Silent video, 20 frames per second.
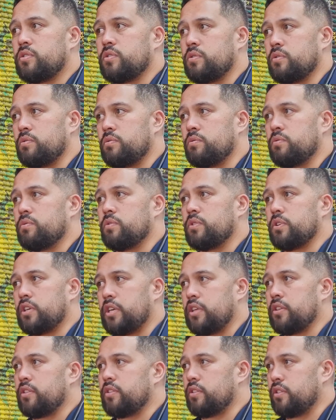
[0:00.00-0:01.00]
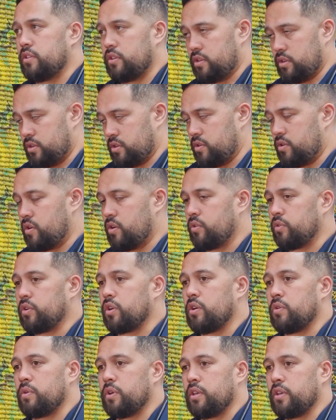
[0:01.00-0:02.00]
to get the
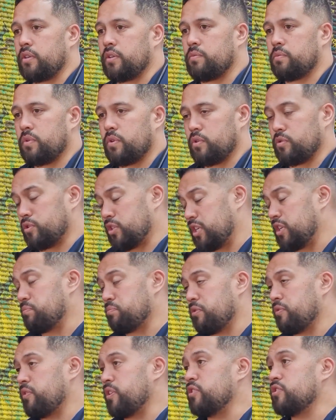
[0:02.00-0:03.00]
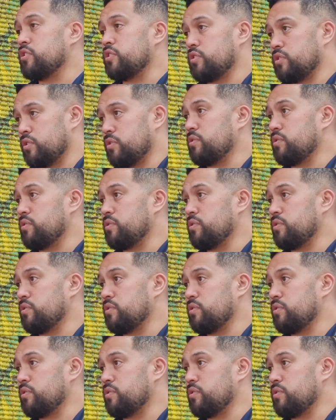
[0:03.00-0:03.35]
ongoing, or to get prevention.